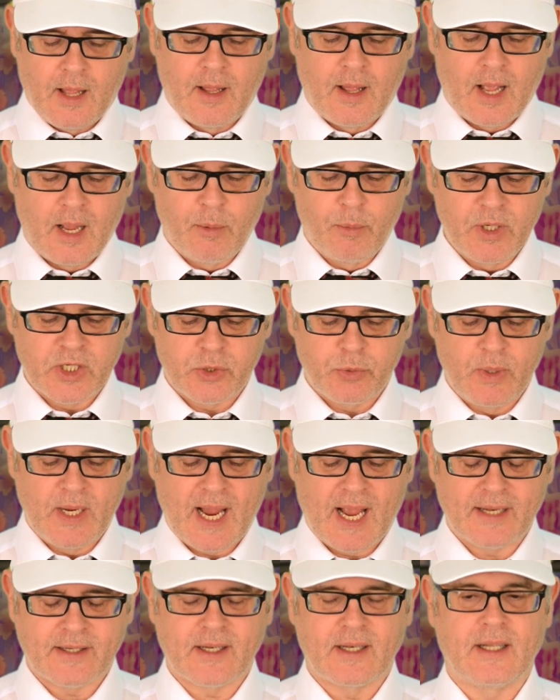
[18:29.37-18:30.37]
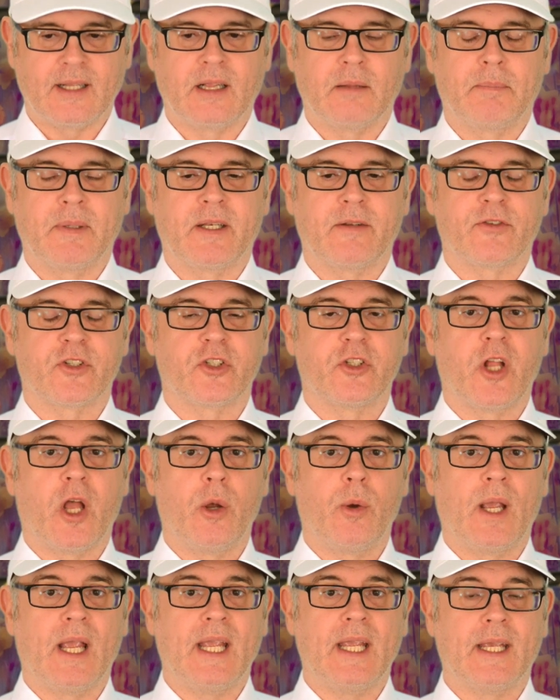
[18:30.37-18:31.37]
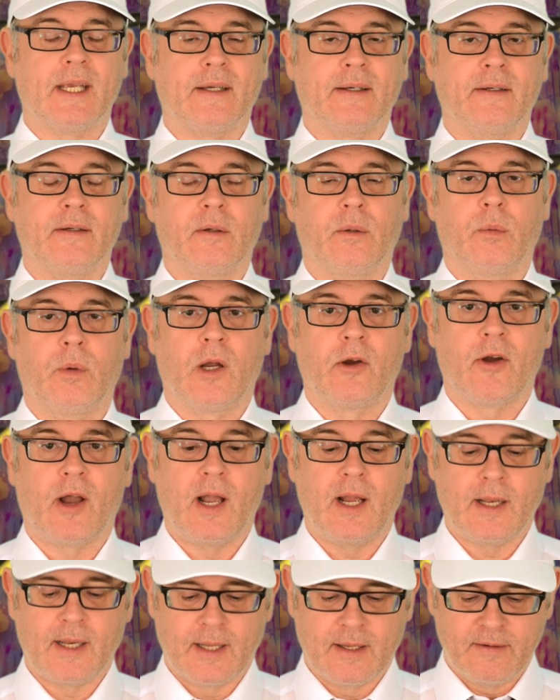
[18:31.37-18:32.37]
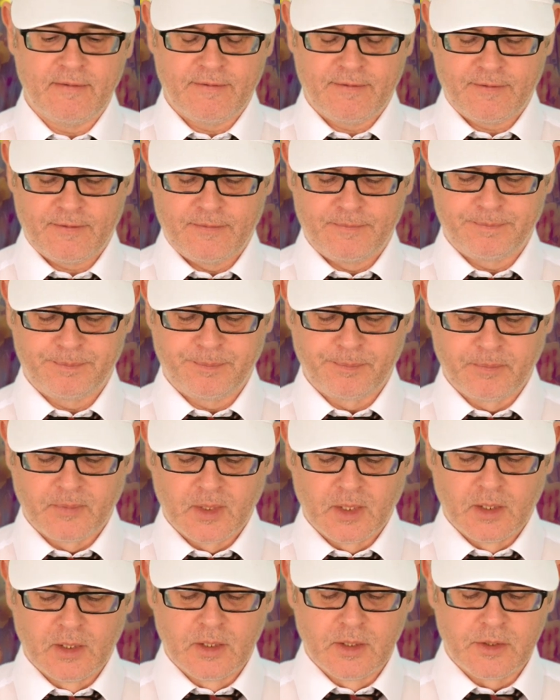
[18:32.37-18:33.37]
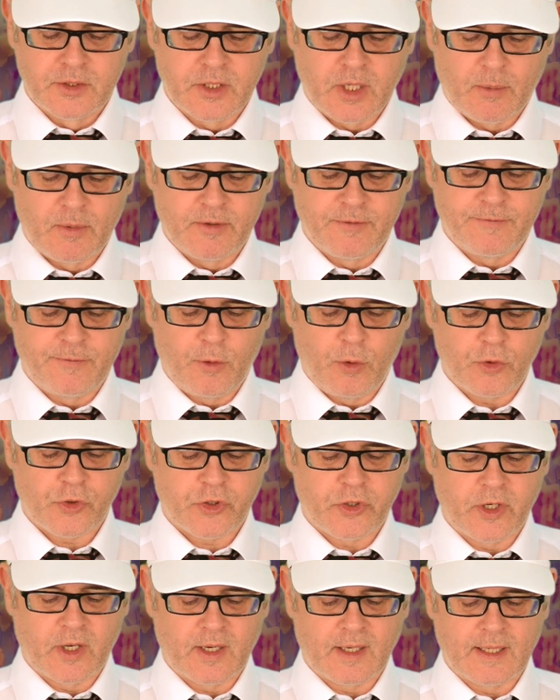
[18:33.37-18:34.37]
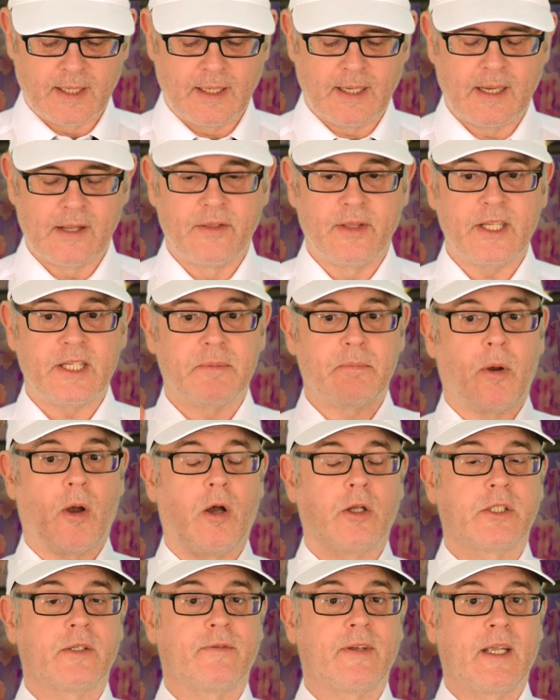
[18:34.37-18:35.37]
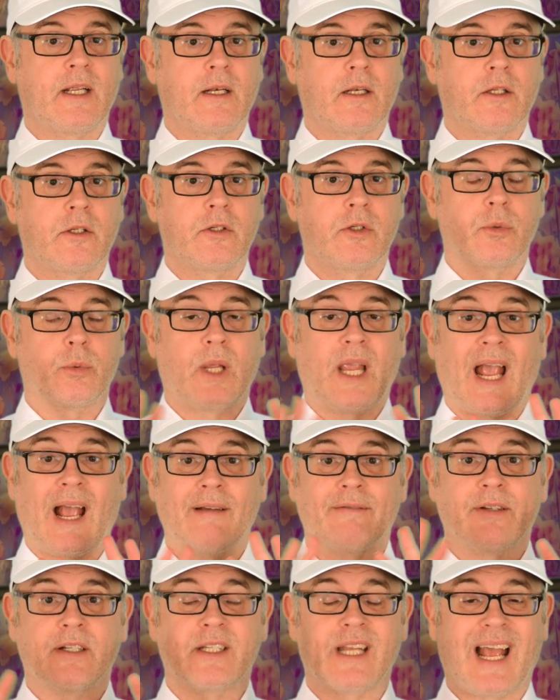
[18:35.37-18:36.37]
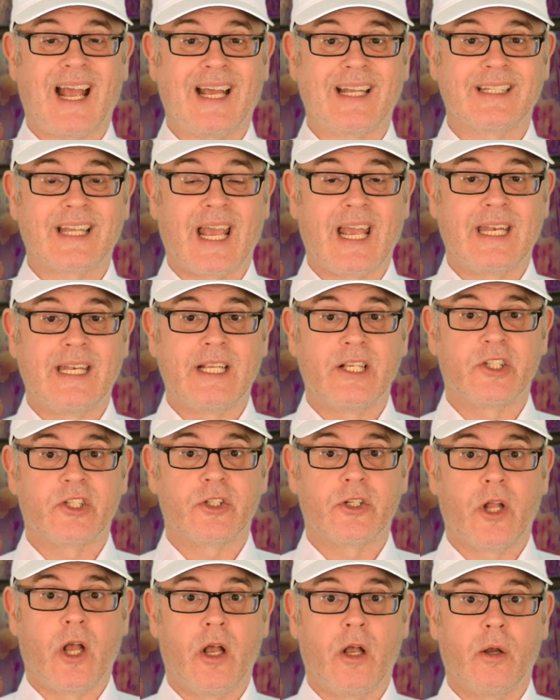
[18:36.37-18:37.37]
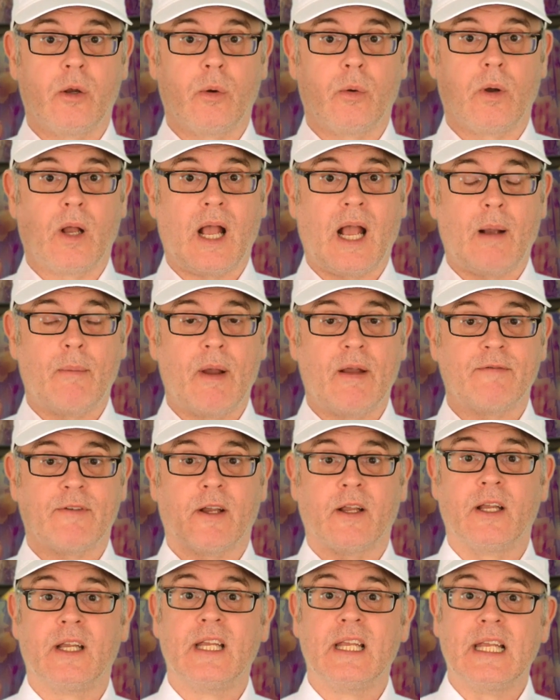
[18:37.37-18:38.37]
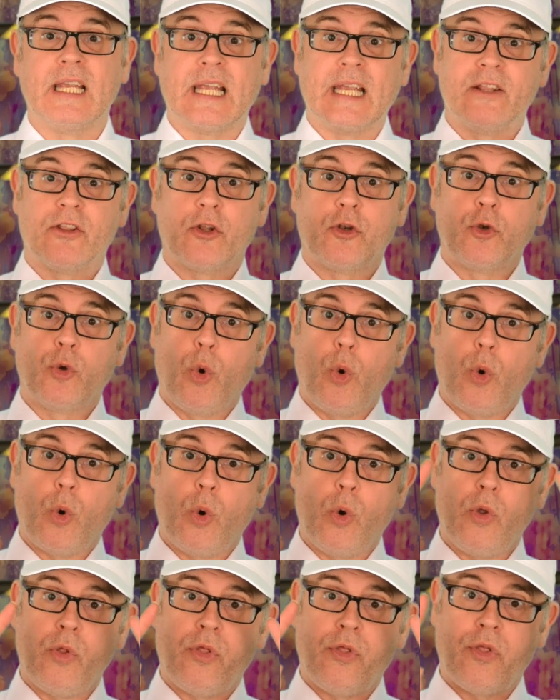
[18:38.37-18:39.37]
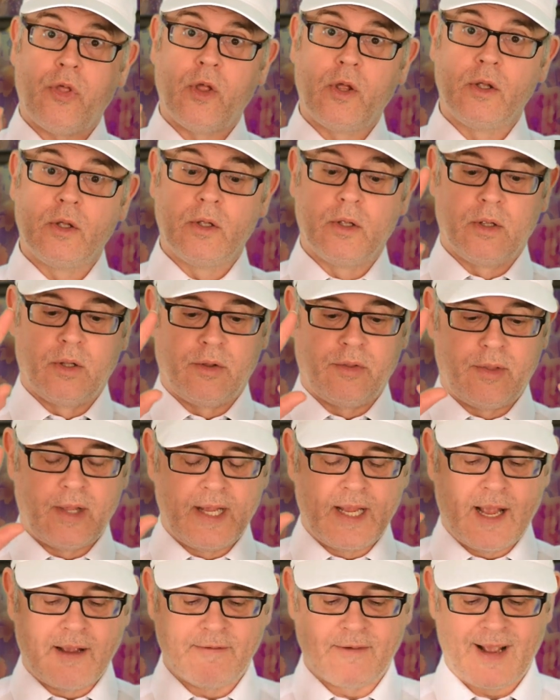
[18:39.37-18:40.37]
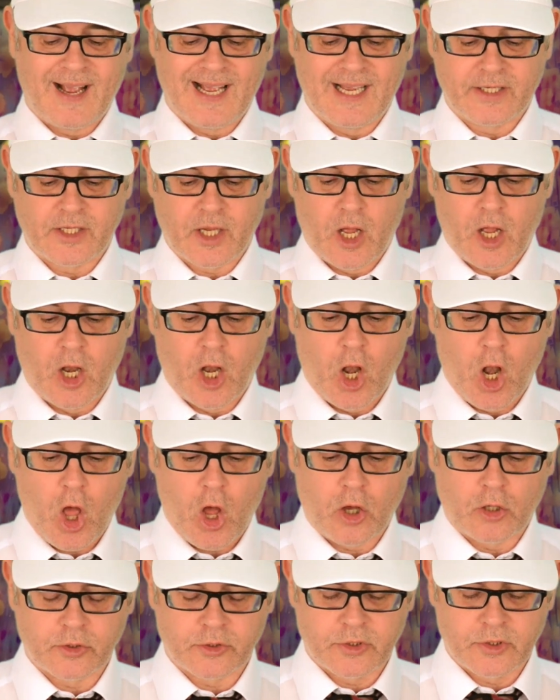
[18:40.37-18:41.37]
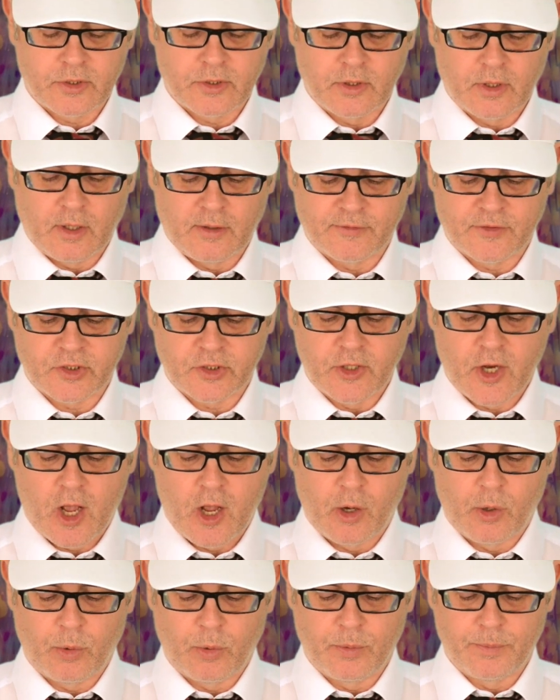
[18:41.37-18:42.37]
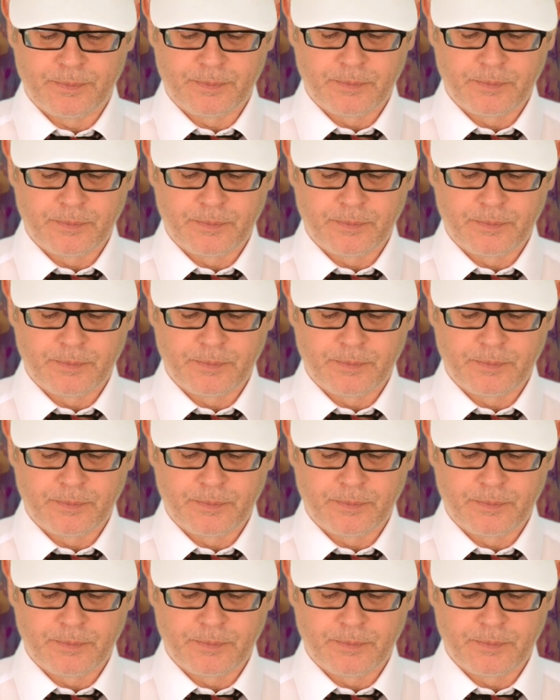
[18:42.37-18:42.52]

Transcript: I wish we had a little bit of snow here where I live. So unfortunately, in this part of England, we haven't had any snow. However, in the north, they have had a lot of snow.